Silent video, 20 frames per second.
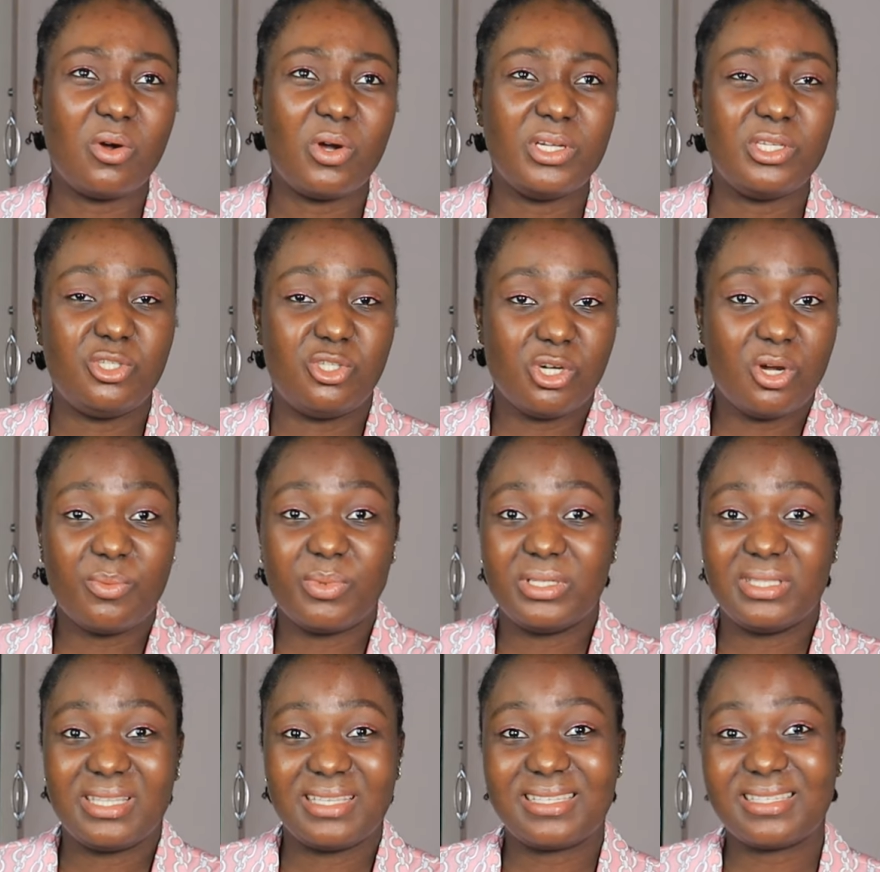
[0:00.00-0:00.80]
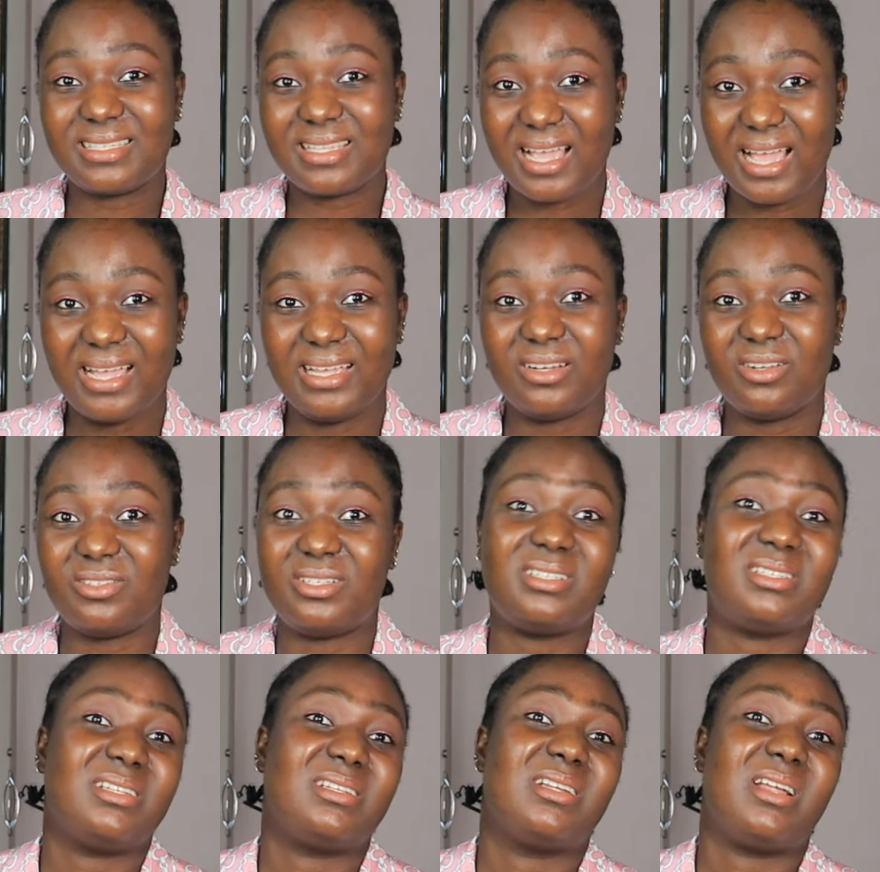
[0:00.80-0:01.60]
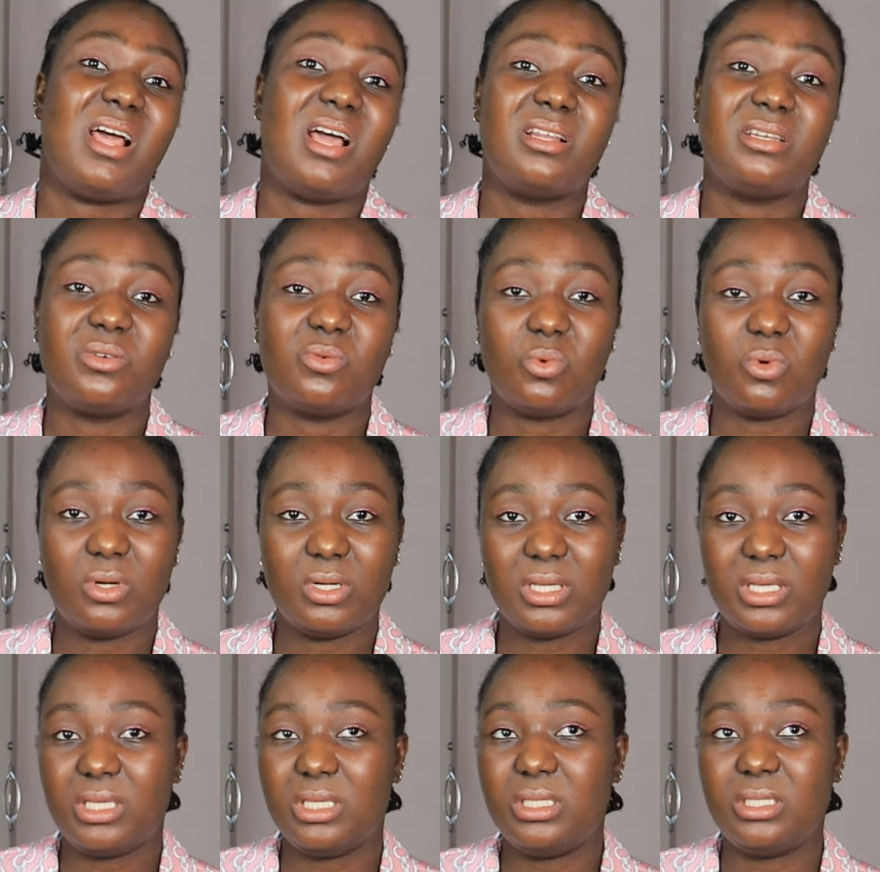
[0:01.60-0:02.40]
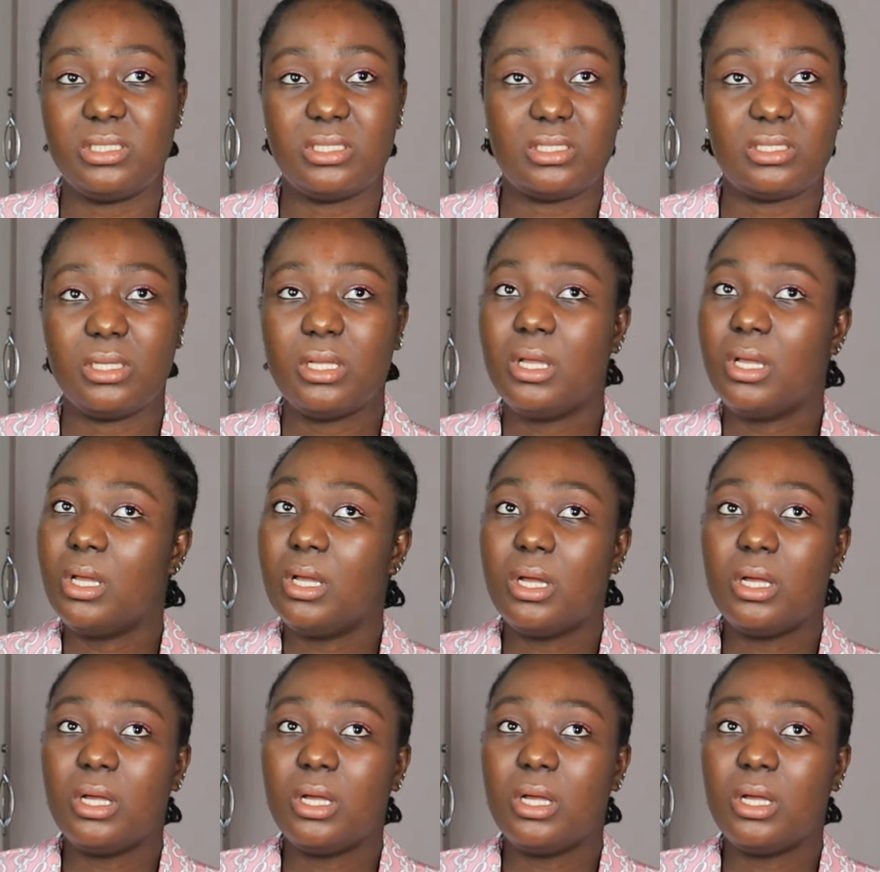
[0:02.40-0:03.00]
or a job on the side other than the handwork, is